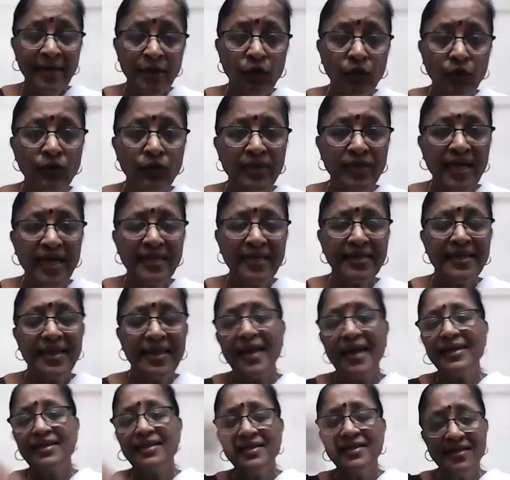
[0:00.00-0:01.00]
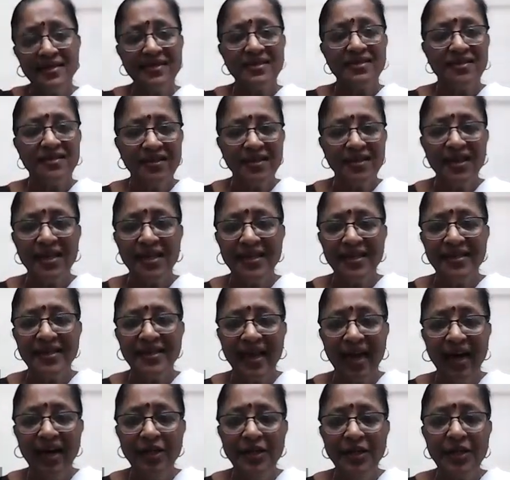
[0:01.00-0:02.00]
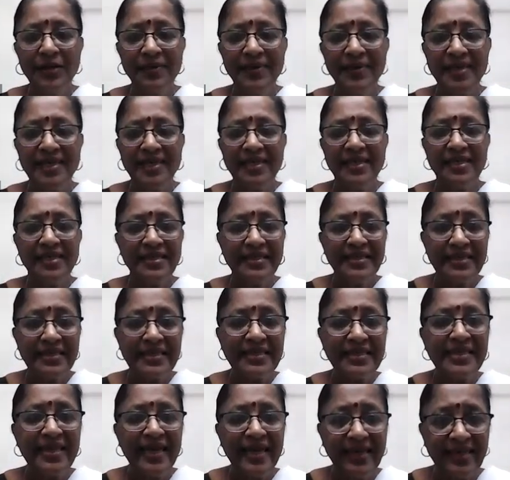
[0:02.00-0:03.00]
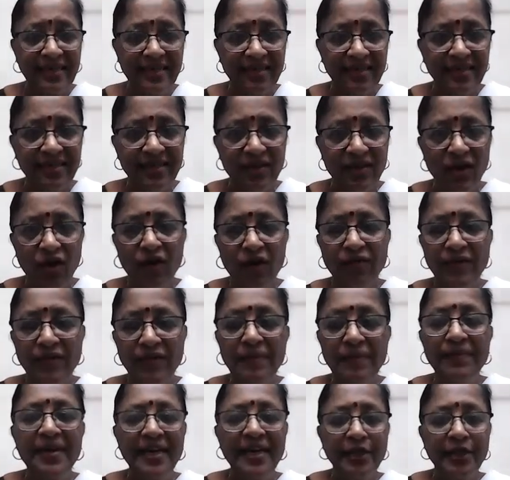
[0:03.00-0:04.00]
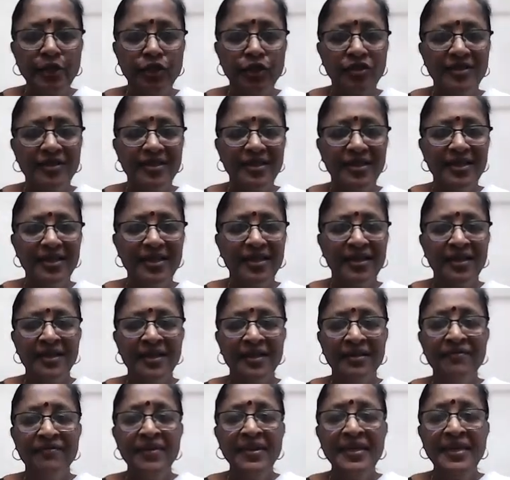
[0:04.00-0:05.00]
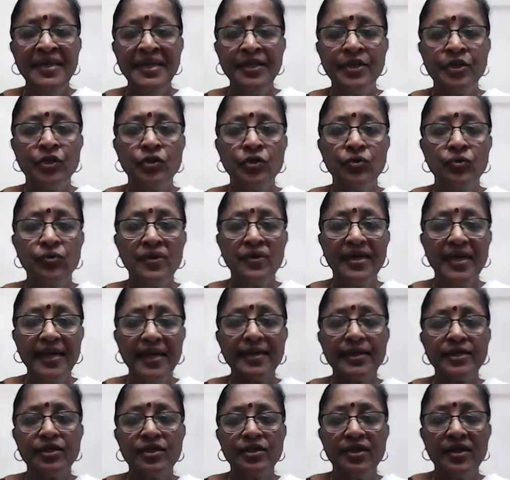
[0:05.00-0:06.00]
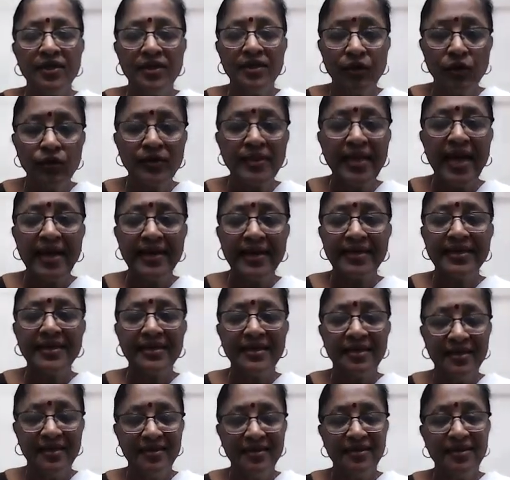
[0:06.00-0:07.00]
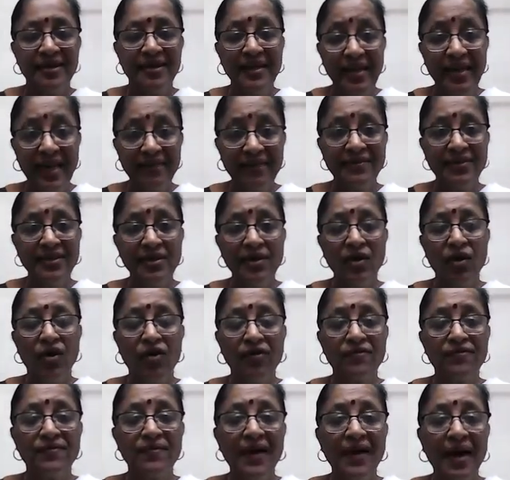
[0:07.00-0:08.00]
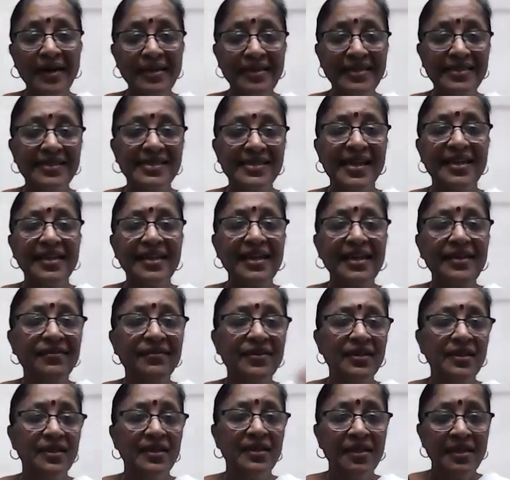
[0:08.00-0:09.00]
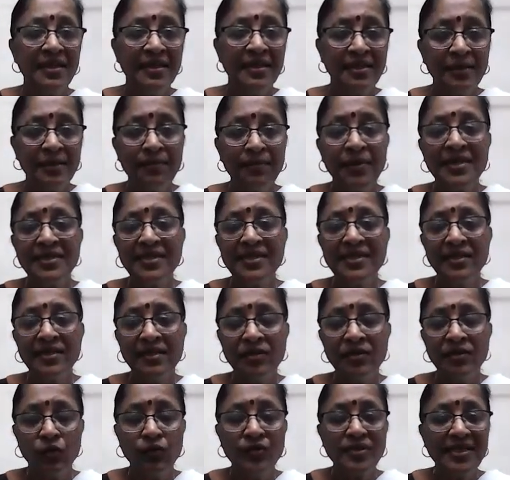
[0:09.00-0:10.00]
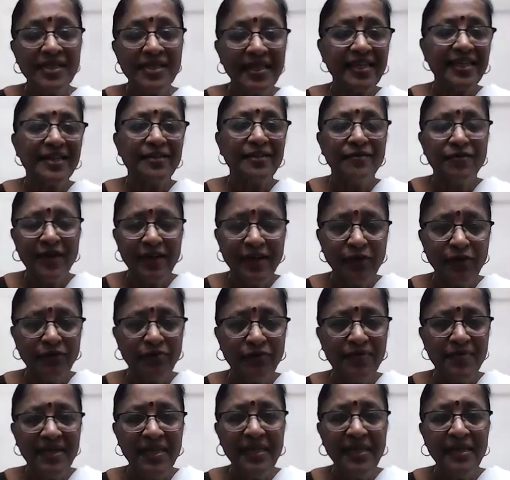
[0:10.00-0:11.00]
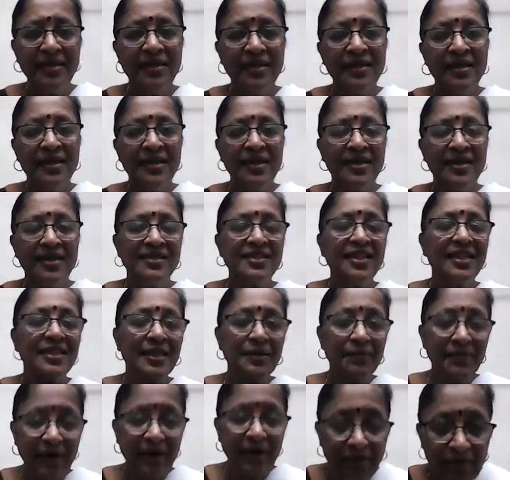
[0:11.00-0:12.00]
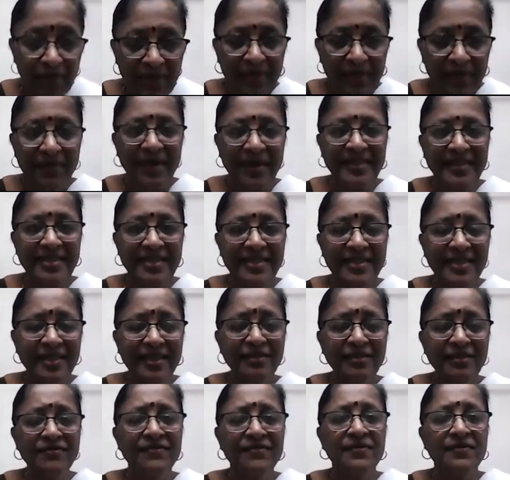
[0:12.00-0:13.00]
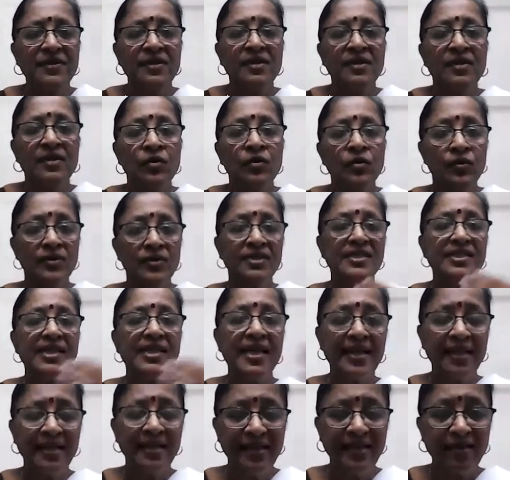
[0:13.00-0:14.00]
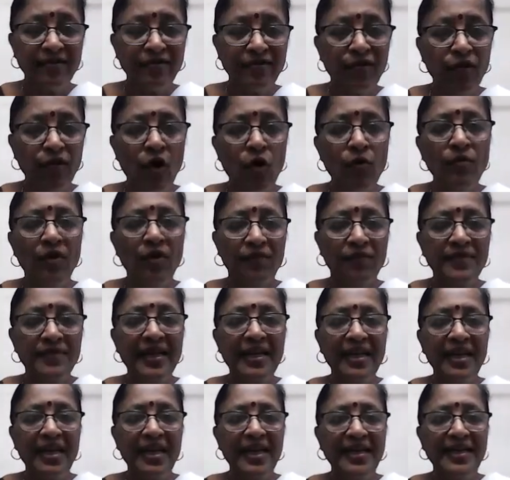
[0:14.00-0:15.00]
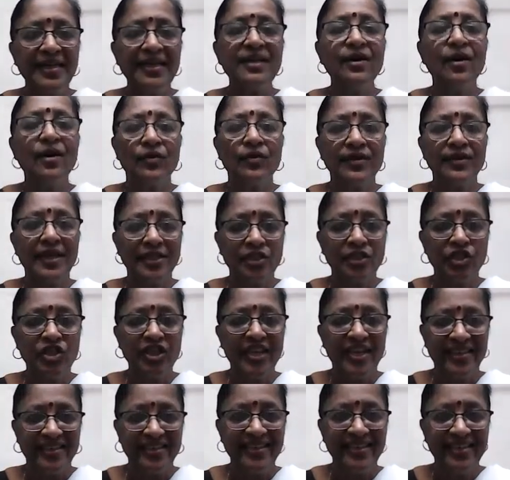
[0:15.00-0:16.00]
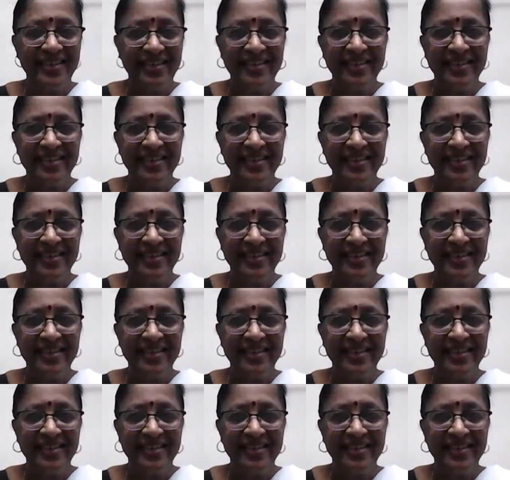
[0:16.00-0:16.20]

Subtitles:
I do that, that is really the ultimate state of liberation. We need to get to that level of understanding. Even the person who's sitting in front of me is nothing but me, myself, who is taking that form of that lady on that chair.